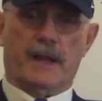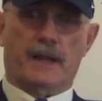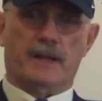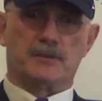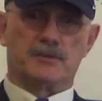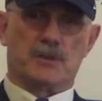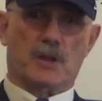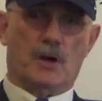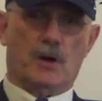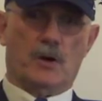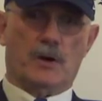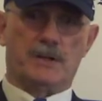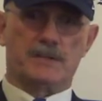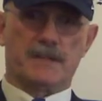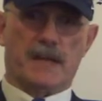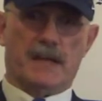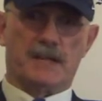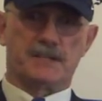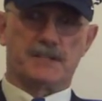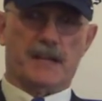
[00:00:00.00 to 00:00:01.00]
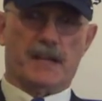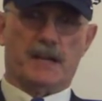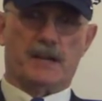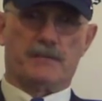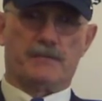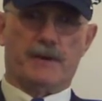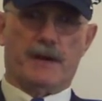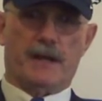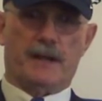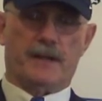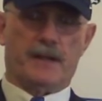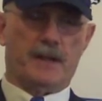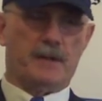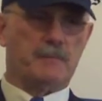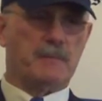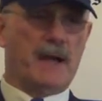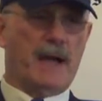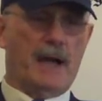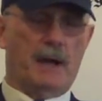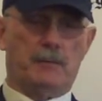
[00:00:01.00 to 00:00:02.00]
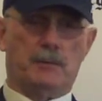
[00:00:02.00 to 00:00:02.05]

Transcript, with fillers: And as long as I satisfy them,